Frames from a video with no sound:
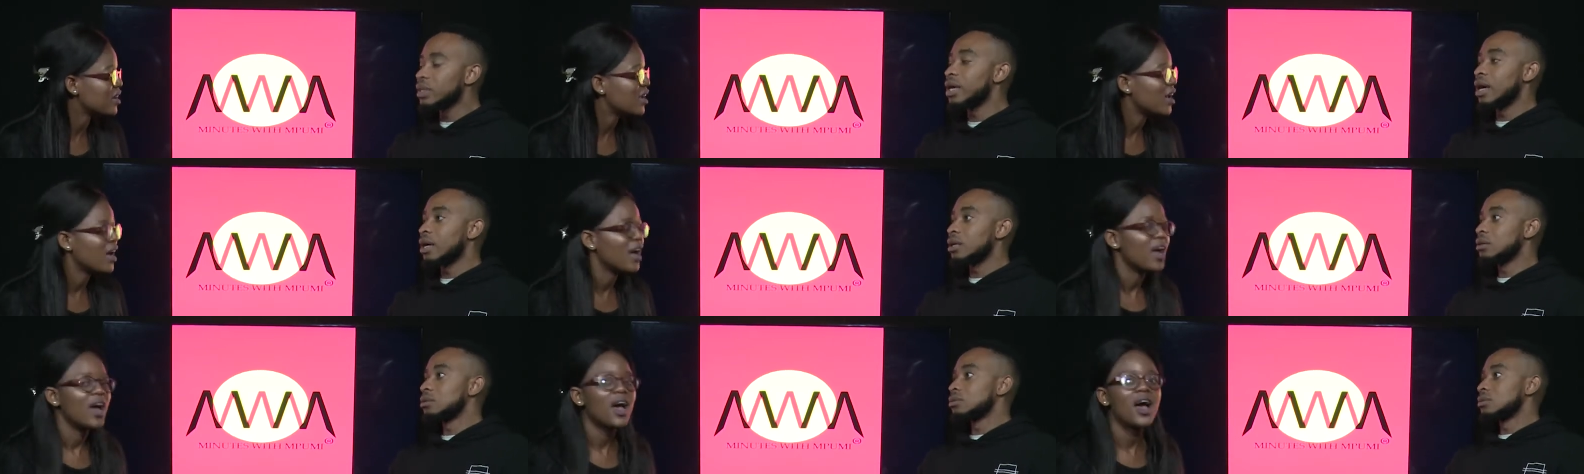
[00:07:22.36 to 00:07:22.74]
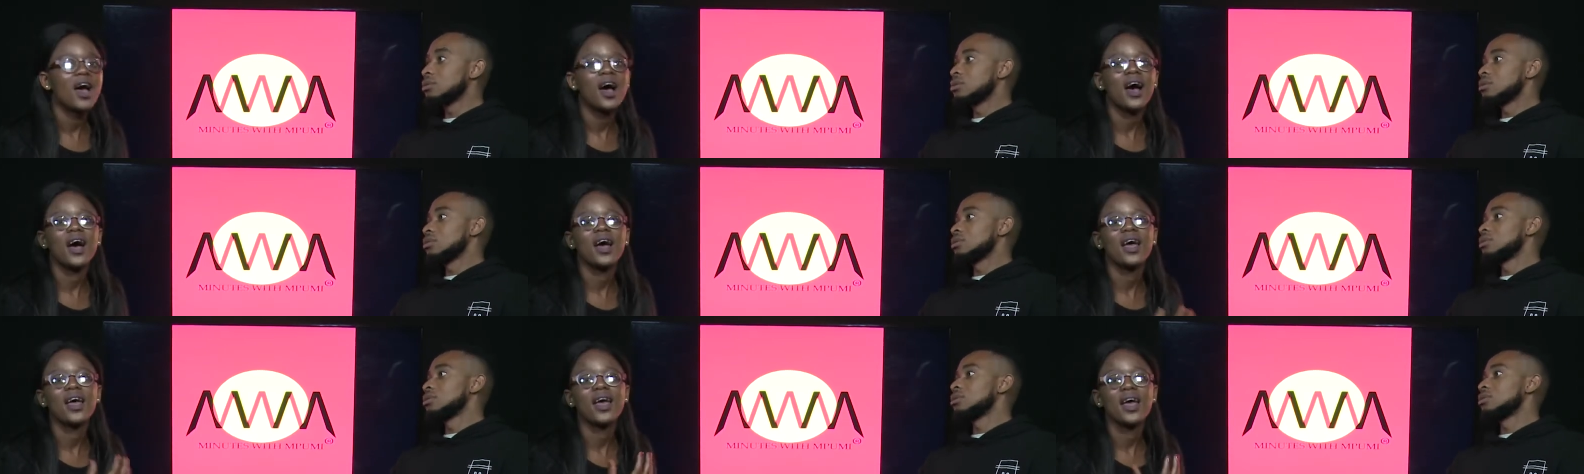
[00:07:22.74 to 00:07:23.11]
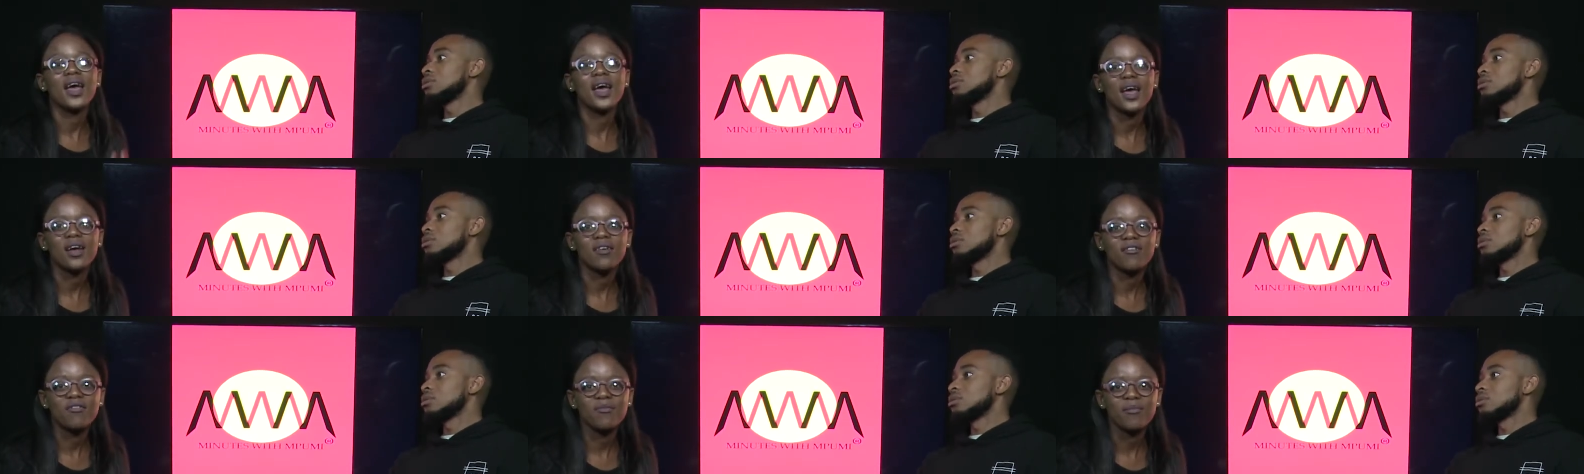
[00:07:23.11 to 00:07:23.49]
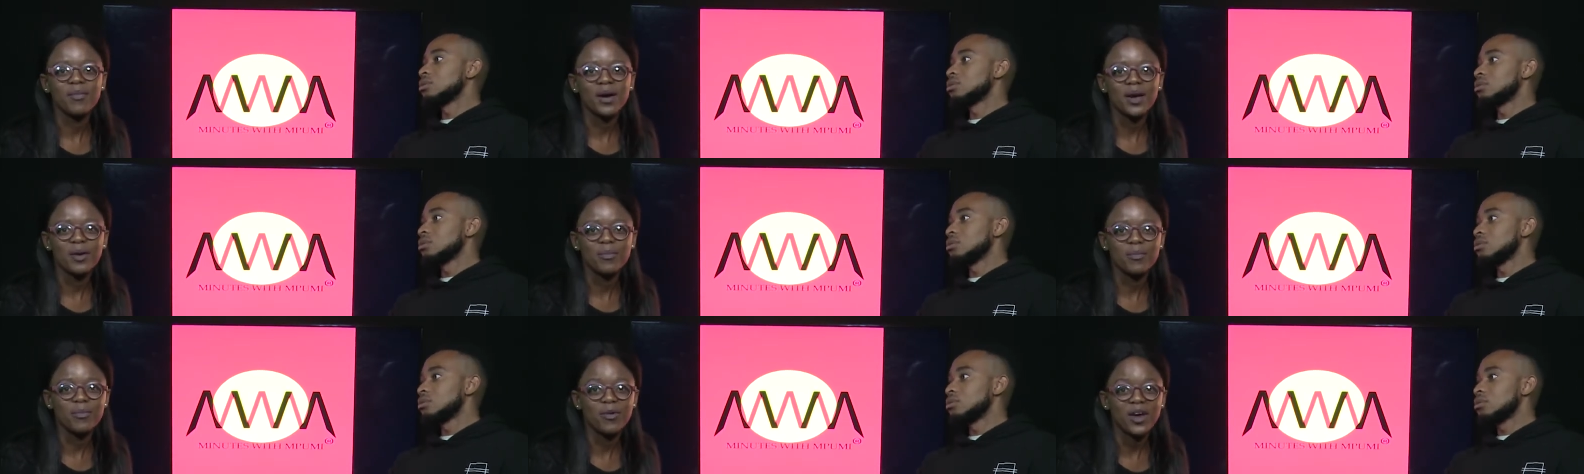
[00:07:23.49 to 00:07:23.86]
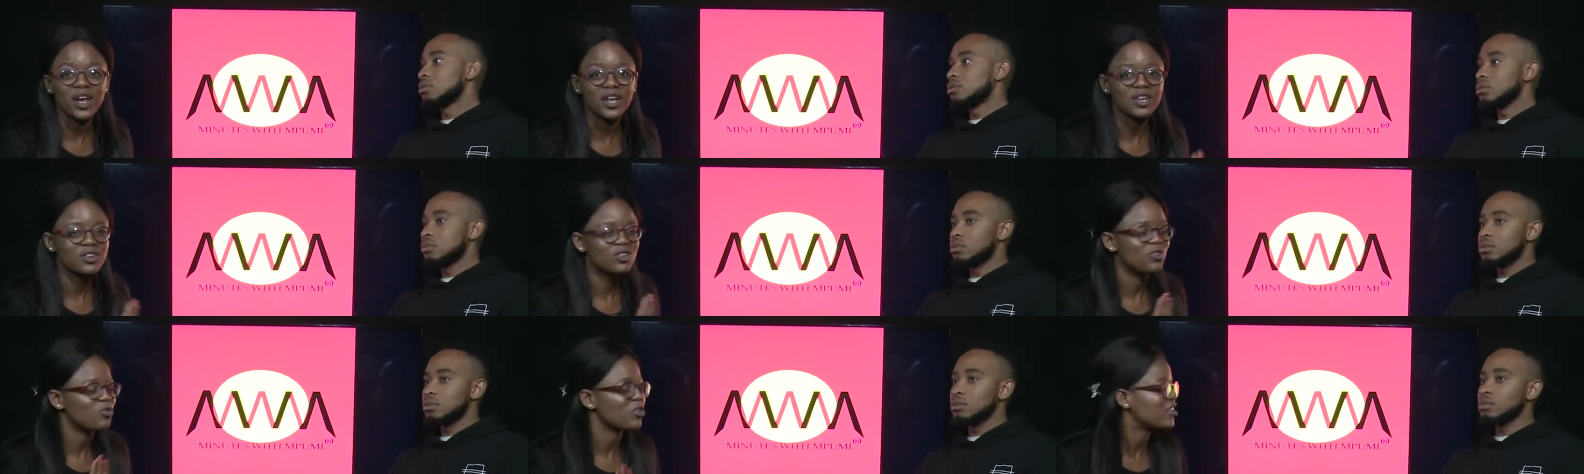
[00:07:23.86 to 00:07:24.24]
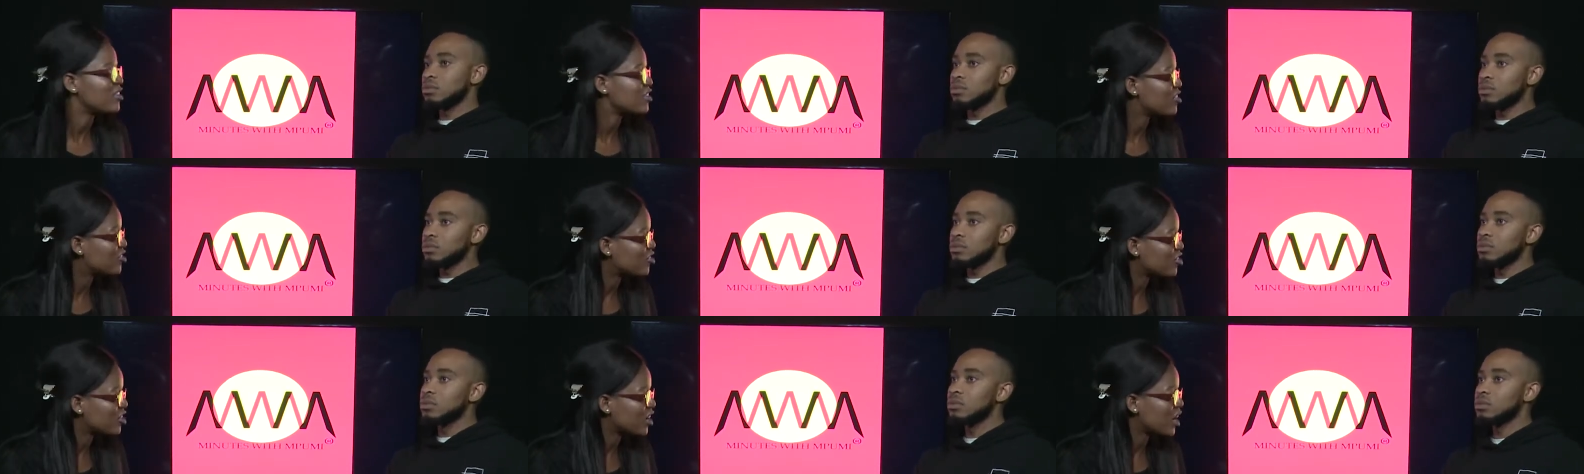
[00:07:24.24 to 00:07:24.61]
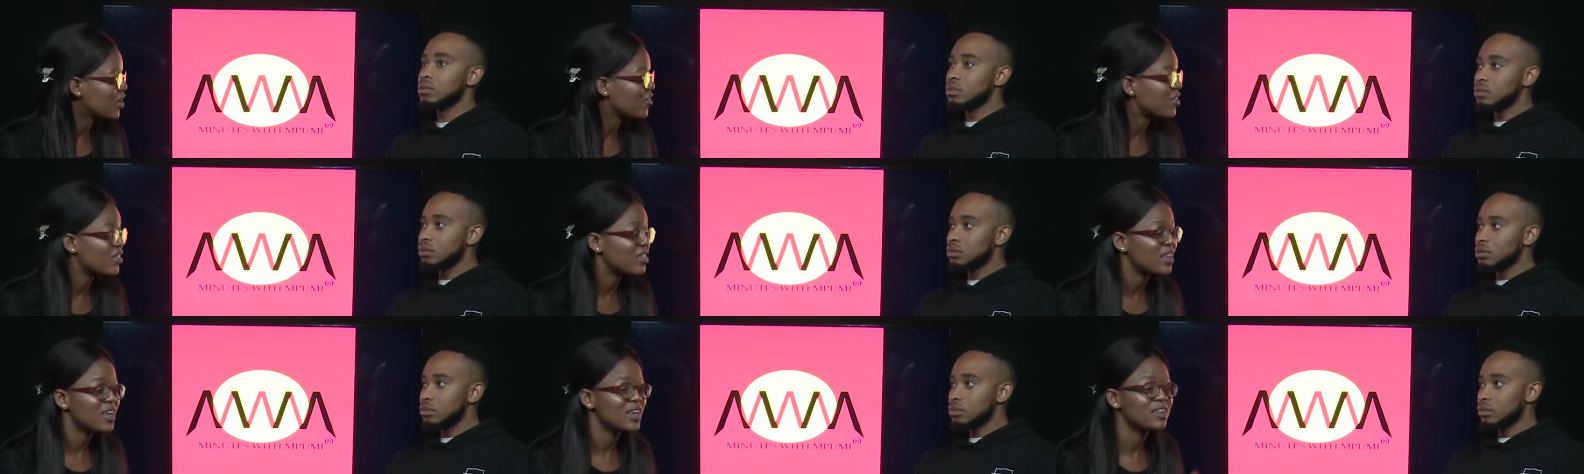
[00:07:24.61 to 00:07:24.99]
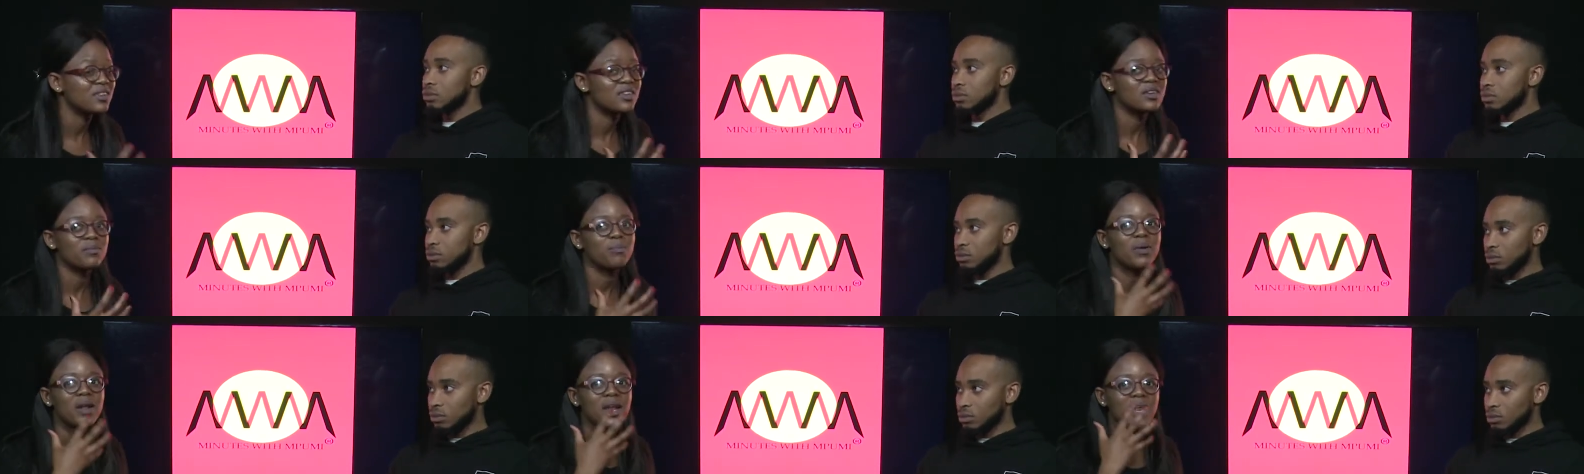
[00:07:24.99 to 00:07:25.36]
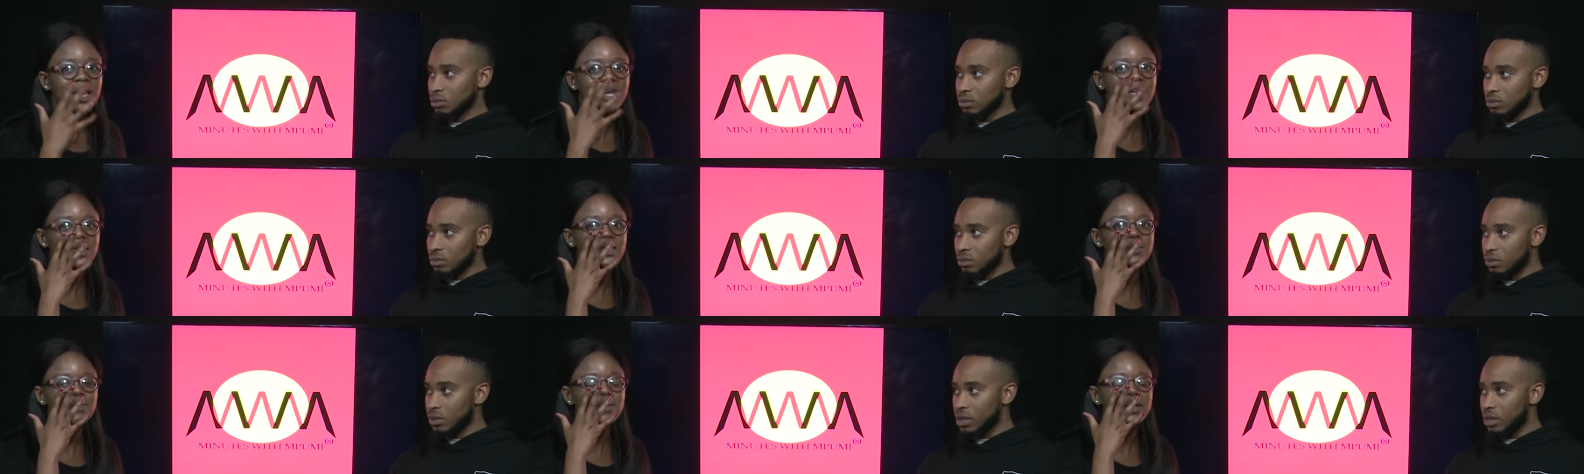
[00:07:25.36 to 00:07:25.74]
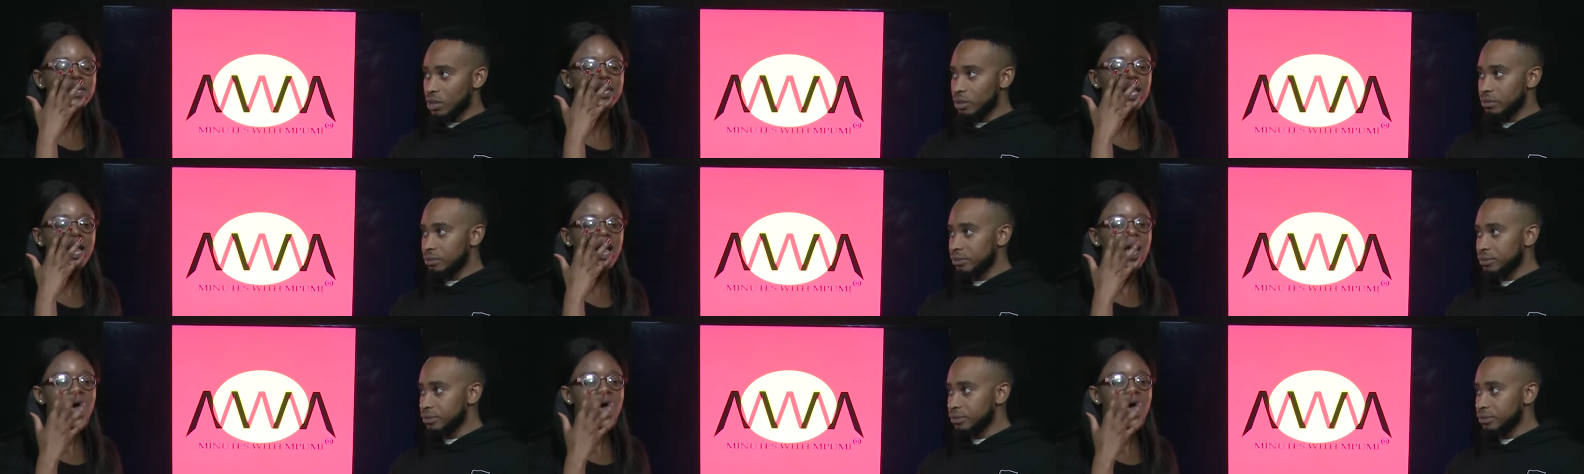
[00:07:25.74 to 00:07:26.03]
Speaker 1: Yeah. I have my brand strategy. Everything is in place. But yeah.